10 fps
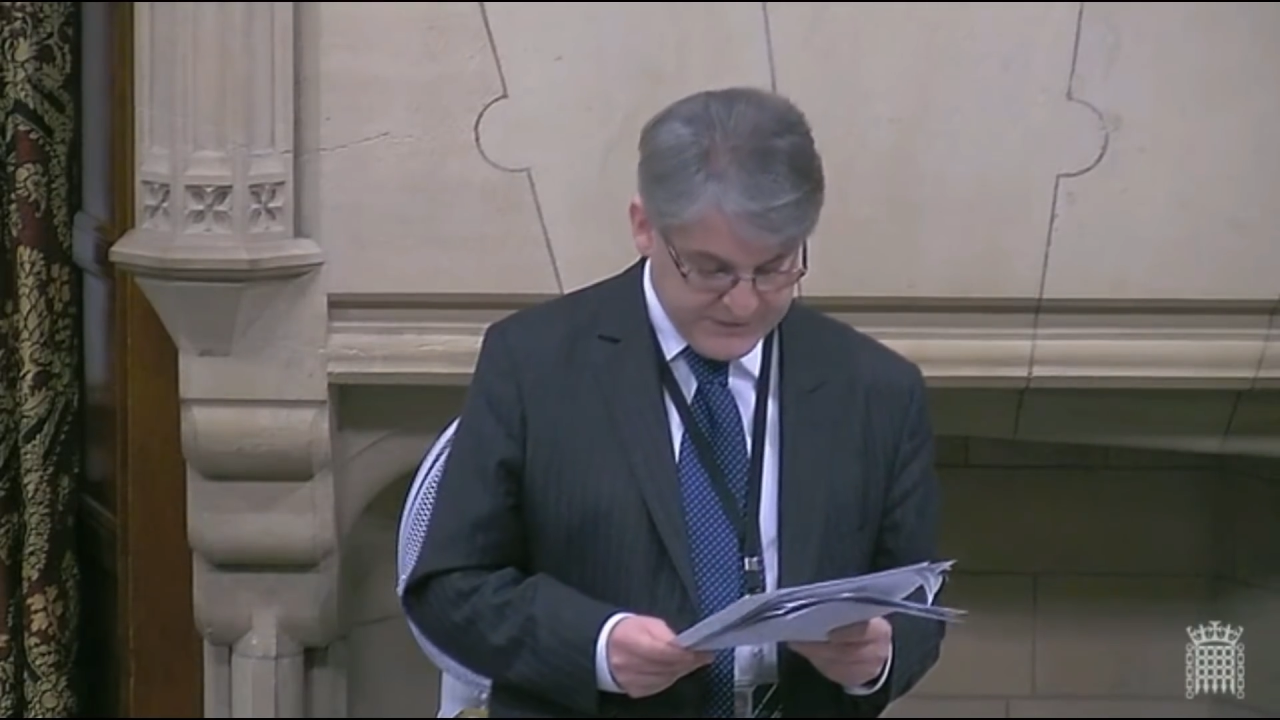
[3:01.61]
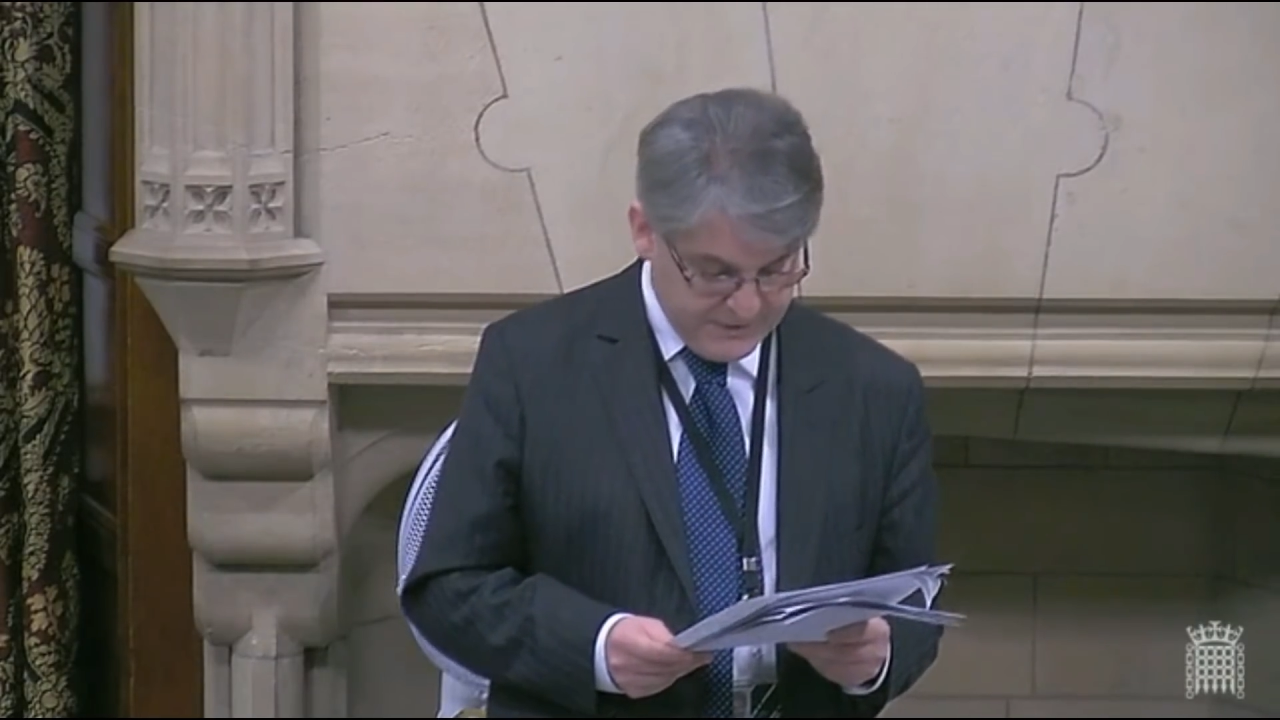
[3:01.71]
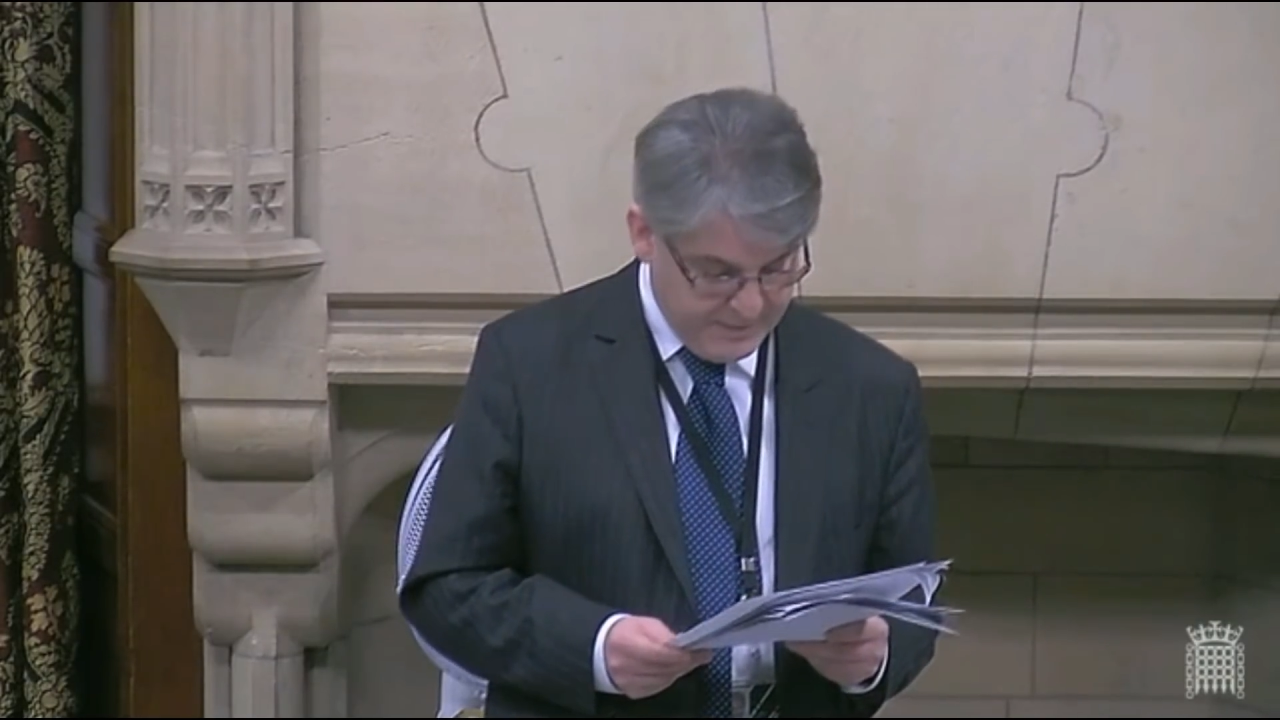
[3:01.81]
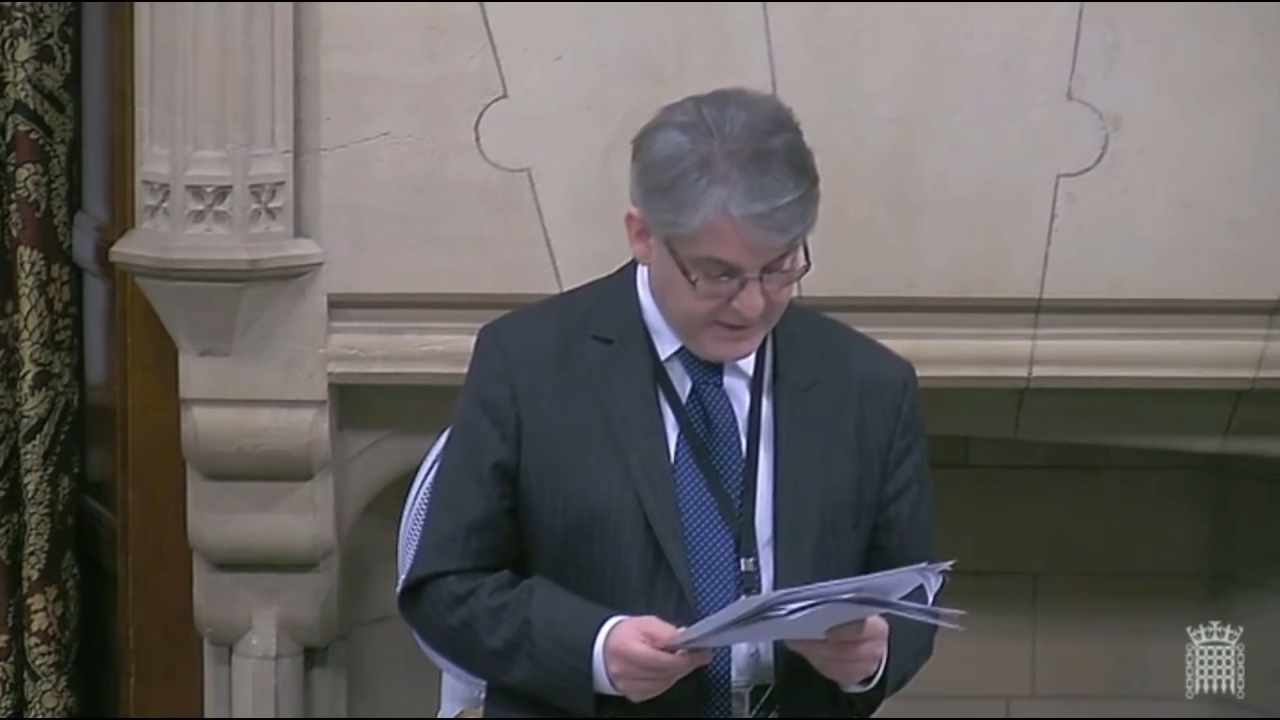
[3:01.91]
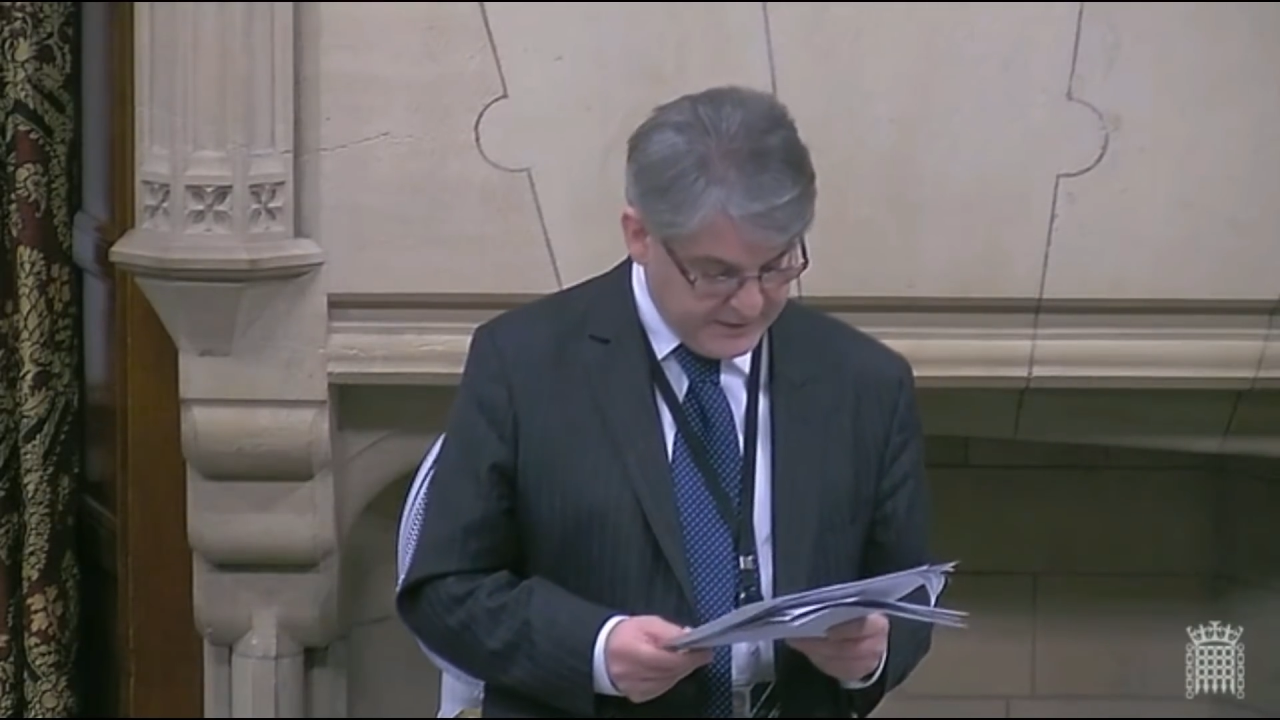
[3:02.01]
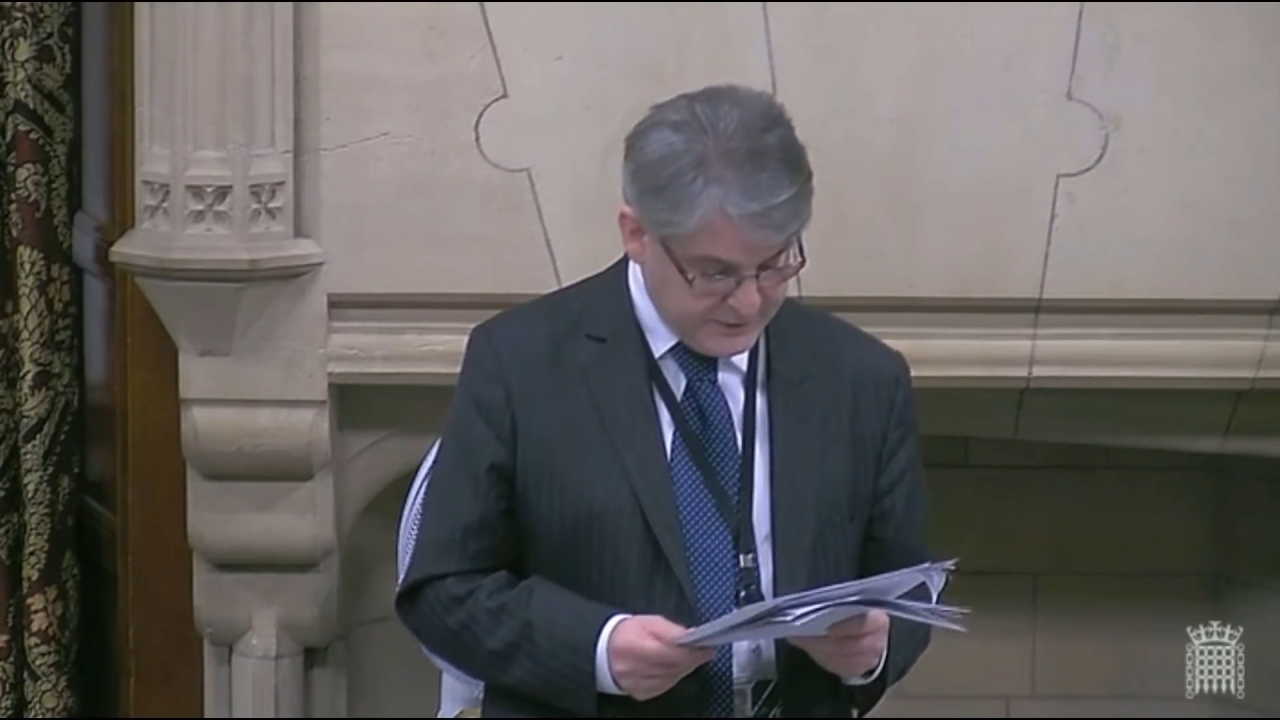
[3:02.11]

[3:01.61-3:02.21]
said back